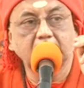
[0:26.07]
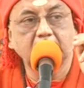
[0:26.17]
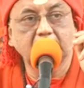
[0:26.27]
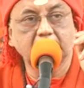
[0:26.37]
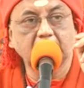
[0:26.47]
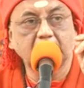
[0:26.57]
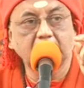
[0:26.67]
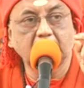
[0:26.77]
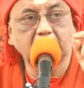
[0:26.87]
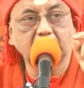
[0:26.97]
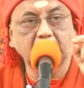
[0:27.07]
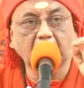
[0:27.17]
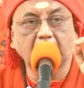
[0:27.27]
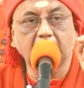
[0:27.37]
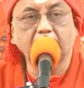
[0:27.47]
he said that
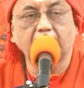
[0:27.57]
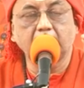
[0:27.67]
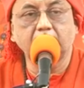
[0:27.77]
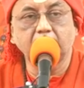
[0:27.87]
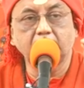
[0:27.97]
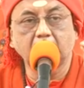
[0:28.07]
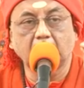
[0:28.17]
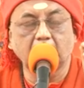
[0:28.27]
jnana phalam